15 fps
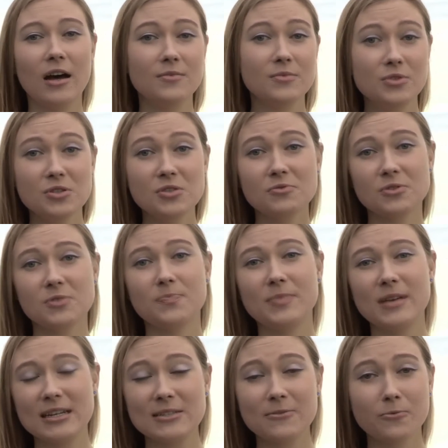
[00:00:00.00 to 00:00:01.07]
use what
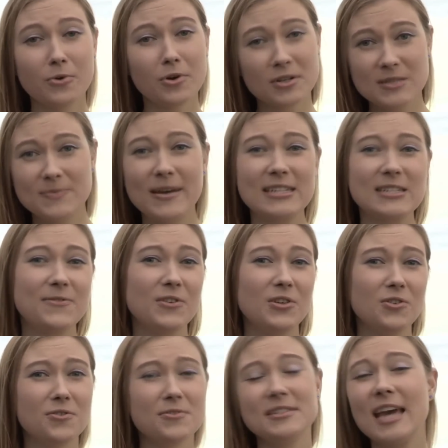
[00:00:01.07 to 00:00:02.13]
works best for
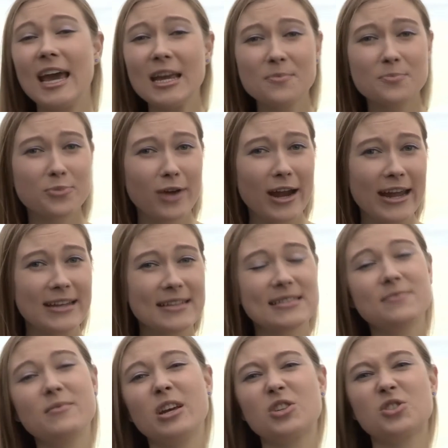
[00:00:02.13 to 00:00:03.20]
you, take
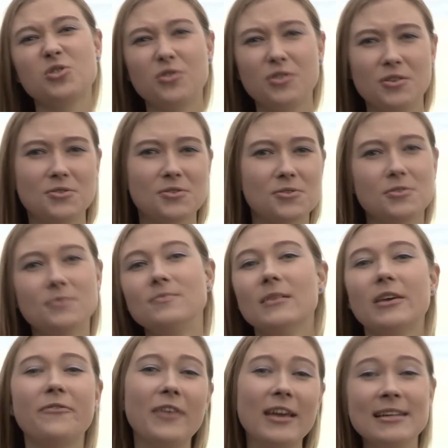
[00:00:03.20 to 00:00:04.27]
breaks, make sure you do
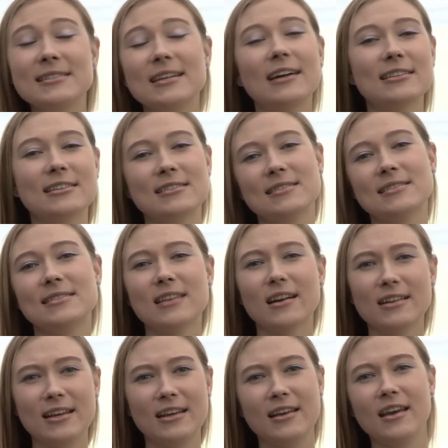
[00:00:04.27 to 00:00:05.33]
things other than
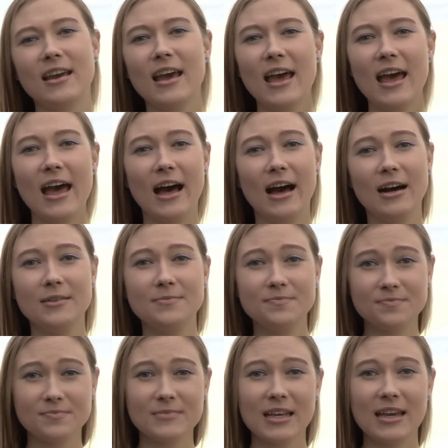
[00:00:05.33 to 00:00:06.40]
study,
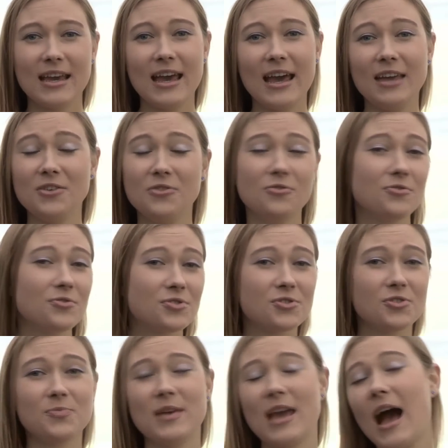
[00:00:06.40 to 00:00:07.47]
you
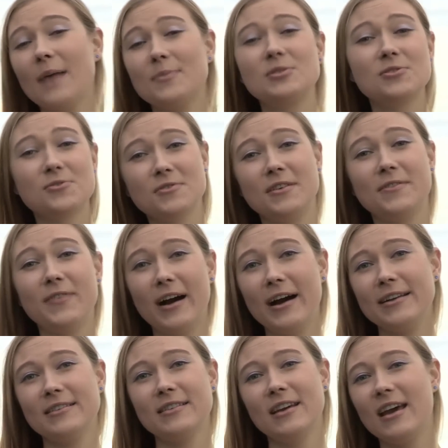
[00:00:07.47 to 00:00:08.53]
should be absolutely
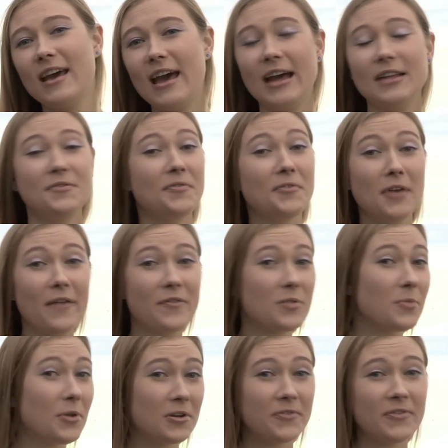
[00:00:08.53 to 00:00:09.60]
fine. And if you have the
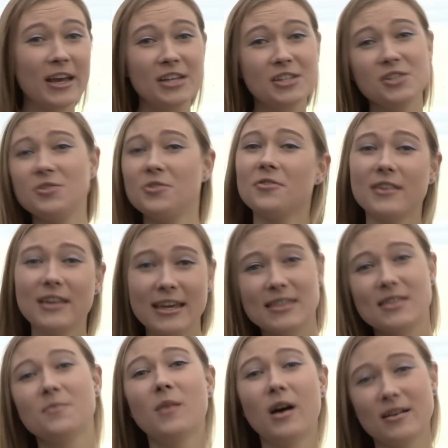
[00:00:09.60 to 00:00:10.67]
motivation, you can get
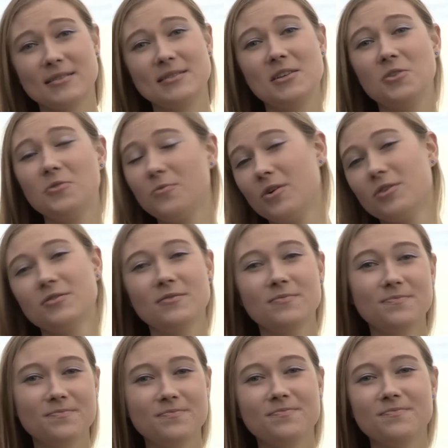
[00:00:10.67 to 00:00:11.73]
the marks that you want.
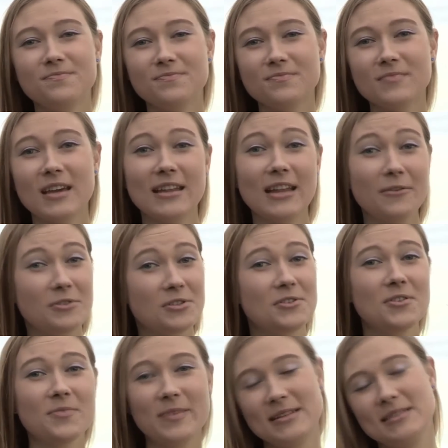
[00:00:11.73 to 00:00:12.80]
And I wish you
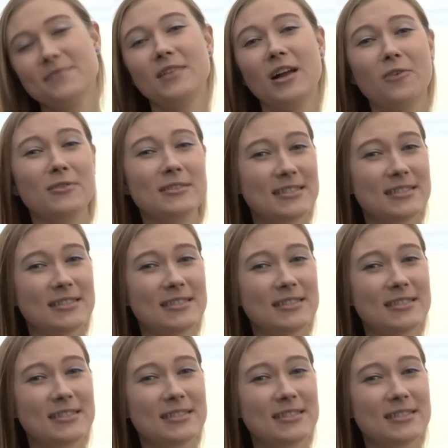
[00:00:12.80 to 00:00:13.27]
the best of luck once